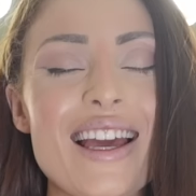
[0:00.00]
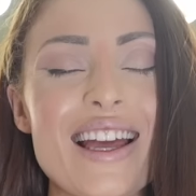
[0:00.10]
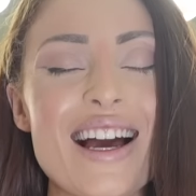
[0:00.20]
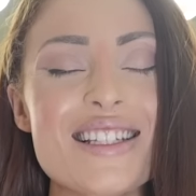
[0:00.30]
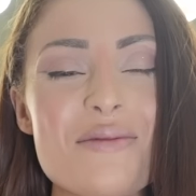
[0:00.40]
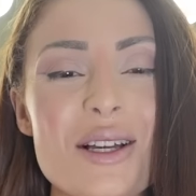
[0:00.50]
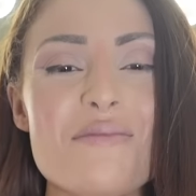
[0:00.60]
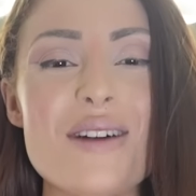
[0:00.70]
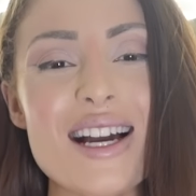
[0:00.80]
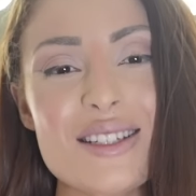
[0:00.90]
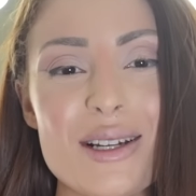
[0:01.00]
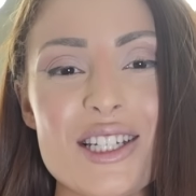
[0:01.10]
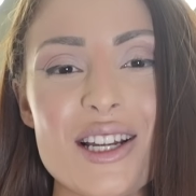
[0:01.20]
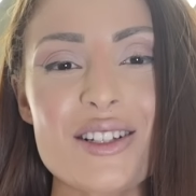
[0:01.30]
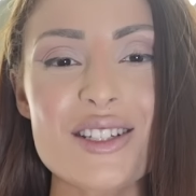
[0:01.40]
Hey guys, welcome back to my
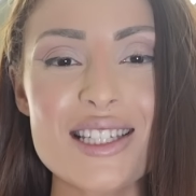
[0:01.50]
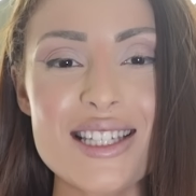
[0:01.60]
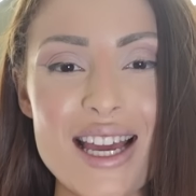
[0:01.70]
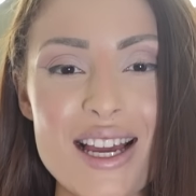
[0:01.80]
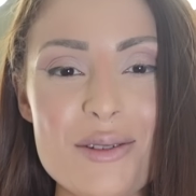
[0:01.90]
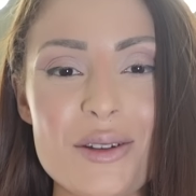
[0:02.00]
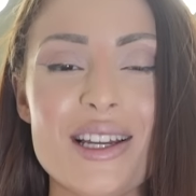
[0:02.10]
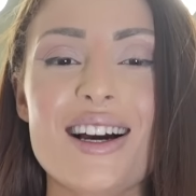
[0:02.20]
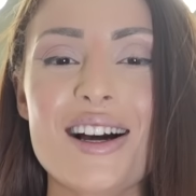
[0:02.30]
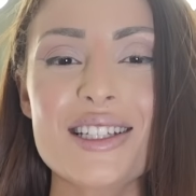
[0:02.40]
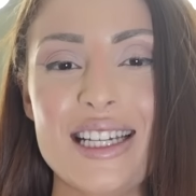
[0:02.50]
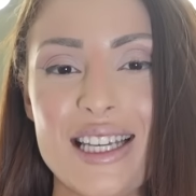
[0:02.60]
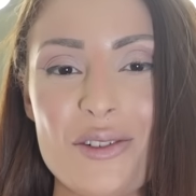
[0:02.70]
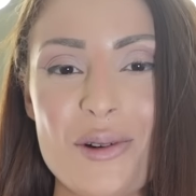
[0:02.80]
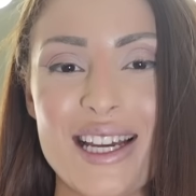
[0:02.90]
channel. So today I'm doing a holiday
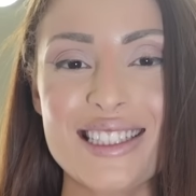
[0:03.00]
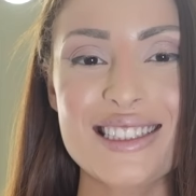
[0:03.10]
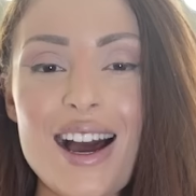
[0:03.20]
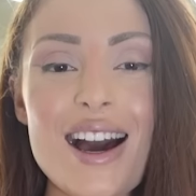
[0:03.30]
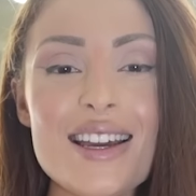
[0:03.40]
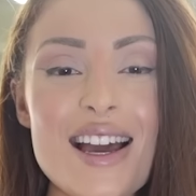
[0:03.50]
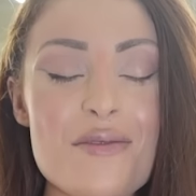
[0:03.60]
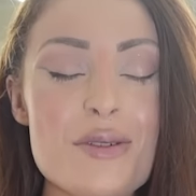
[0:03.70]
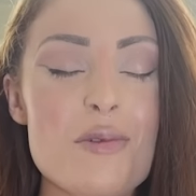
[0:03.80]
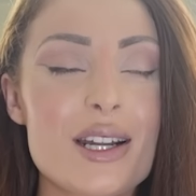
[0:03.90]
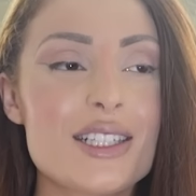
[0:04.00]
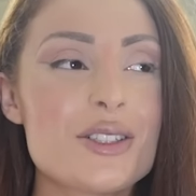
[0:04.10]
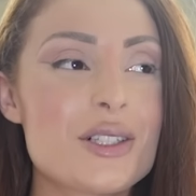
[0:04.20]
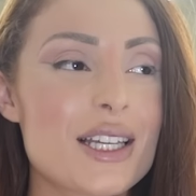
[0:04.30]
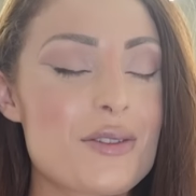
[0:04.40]
giveaway. I have been wanting to
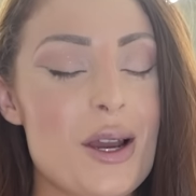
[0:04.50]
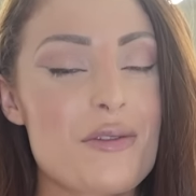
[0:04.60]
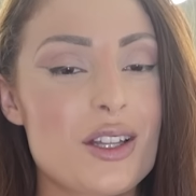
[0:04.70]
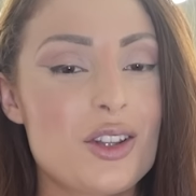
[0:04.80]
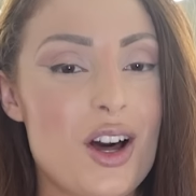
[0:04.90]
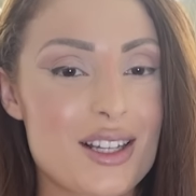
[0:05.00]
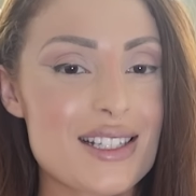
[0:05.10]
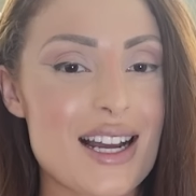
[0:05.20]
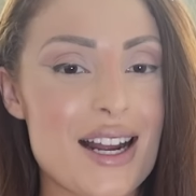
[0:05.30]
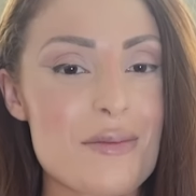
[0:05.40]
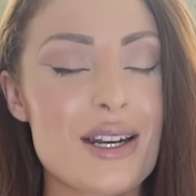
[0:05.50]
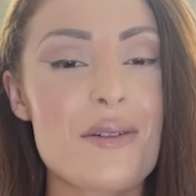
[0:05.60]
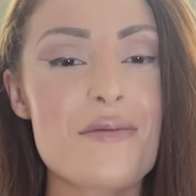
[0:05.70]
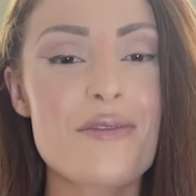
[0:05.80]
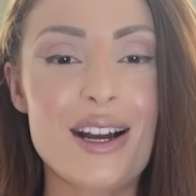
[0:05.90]
do a giveaway for the longest time and I'm
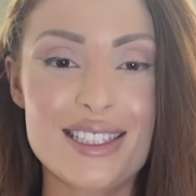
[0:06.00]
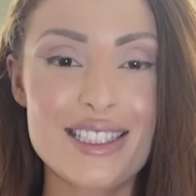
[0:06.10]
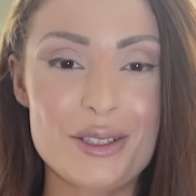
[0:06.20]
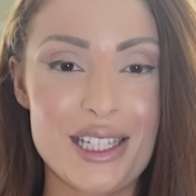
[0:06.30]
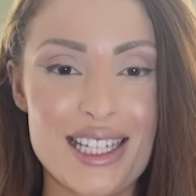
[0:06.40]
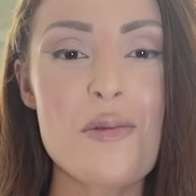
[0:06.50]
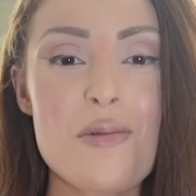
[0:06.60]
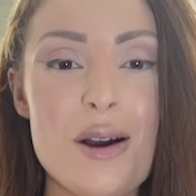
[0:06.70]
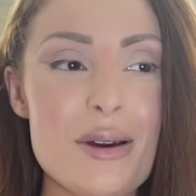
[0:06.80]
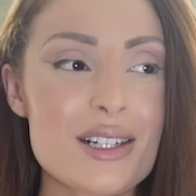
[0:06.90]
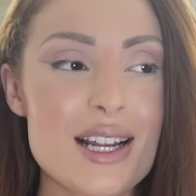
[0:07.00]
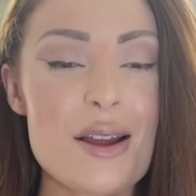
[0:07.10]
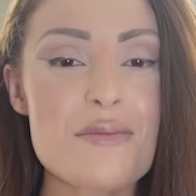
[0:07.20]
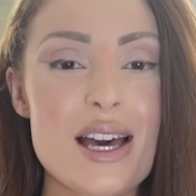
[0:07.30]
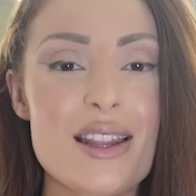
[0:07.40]
finally doing it. What better
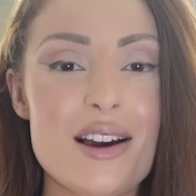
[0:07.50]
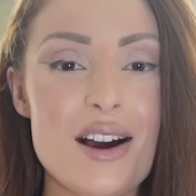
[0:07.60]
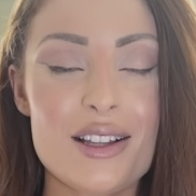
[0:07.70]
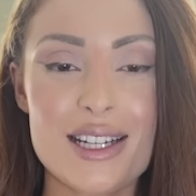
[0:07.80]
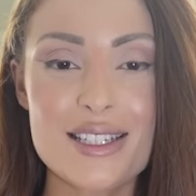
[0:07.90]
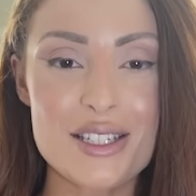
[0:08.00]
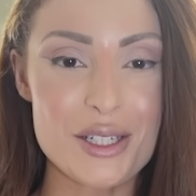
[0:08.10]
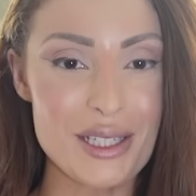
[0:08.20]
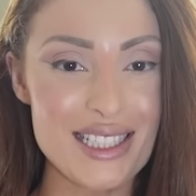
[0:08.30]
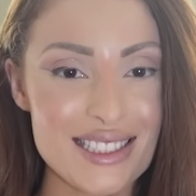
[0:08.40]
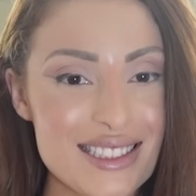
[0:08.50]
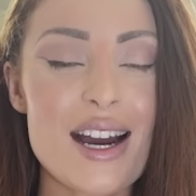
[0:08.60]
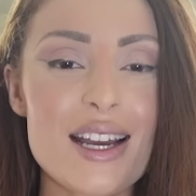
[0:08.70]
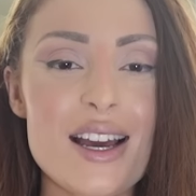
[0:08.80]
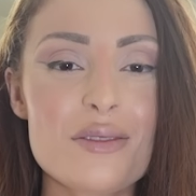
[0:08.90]
time than the holidays to do it?
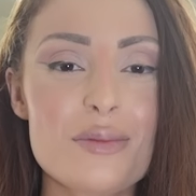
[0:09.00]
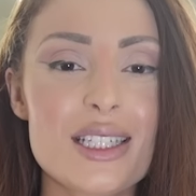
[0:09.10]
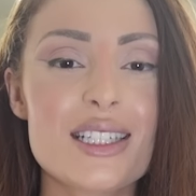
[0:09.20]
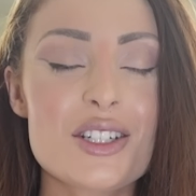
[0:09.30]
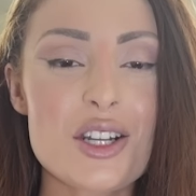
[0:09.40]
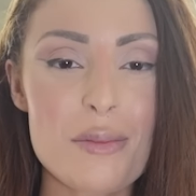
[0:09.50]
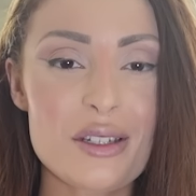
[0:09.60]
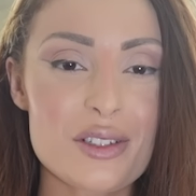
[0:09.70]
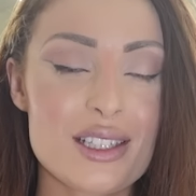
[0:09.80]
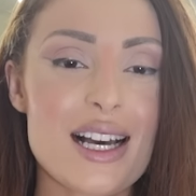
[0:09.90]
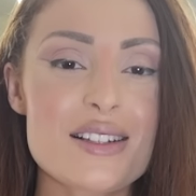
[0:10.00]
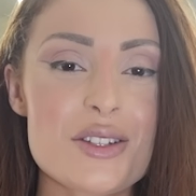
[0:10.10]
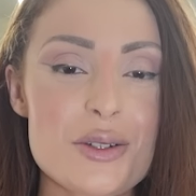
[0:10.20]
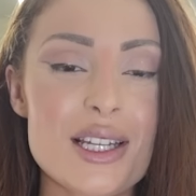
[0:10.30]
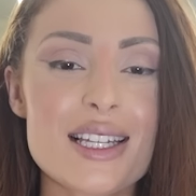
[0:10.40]
I have been shopping for the last
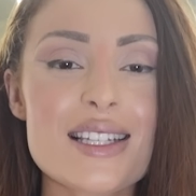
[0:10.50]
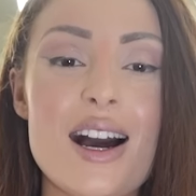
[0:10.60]
2 days.